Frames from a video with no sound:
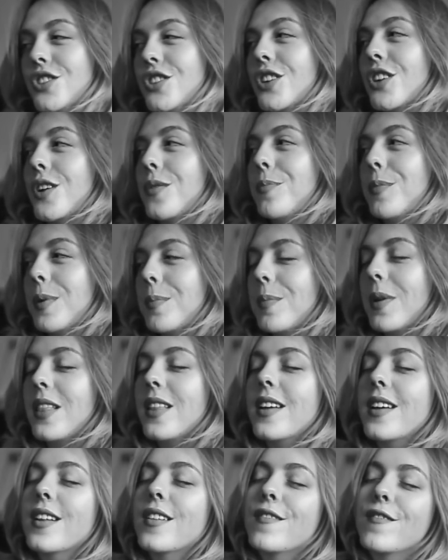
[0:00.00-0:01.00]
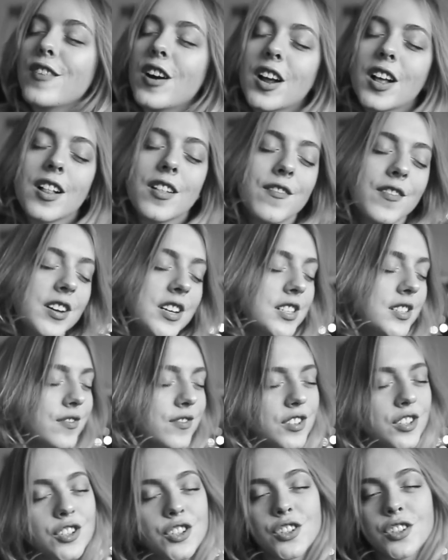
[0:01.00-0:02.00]
She could be my little
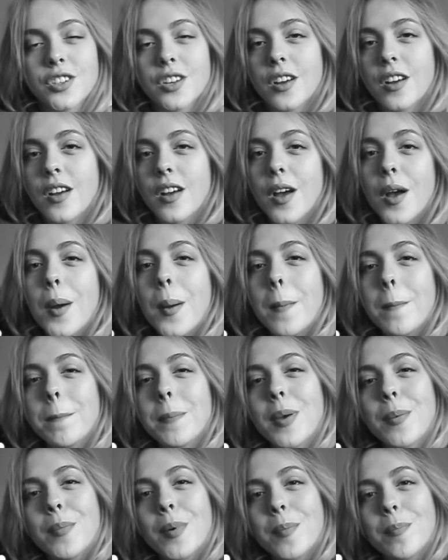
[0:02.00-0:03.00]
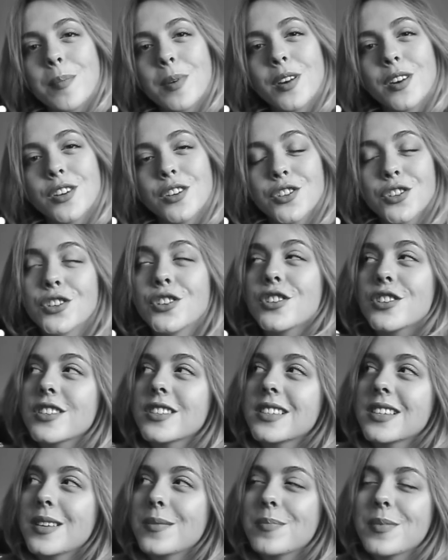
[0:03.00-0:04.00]
freckle-faced fidgeter, me but miniature,
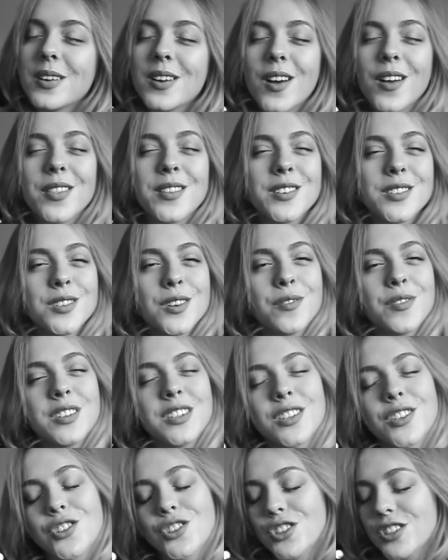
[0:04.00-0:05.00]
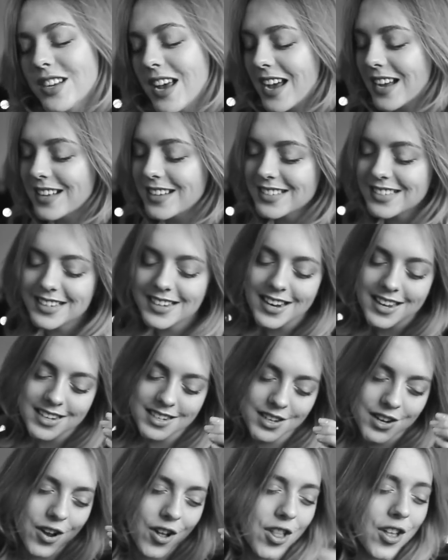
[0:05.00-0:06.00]
sleeping on the sofa till she tackles and I
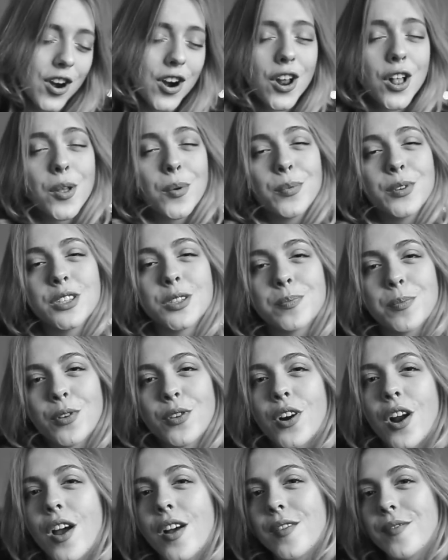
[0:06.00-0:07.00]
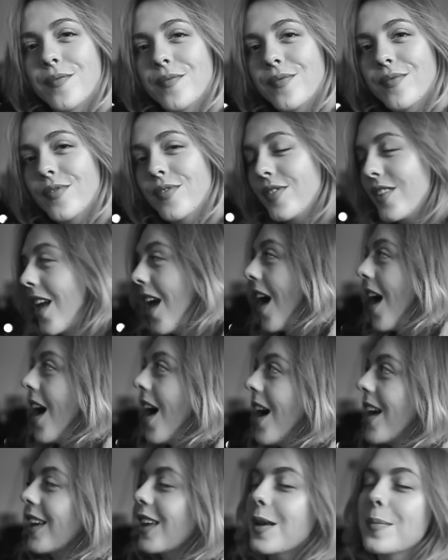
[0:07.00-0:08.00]
tickle her the whisperer.
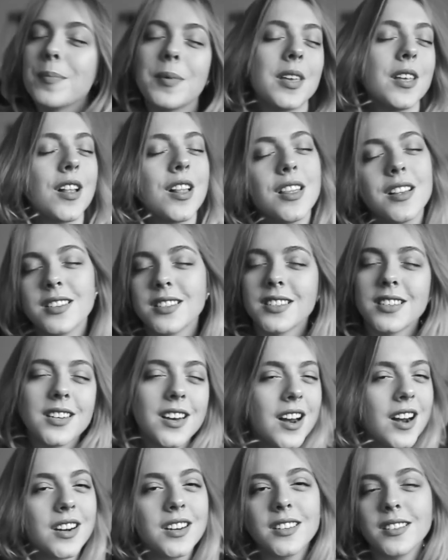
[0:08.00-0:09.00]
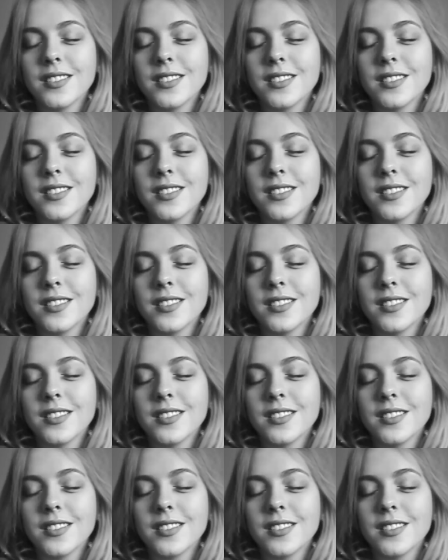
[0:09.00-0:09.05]
I could be your listener.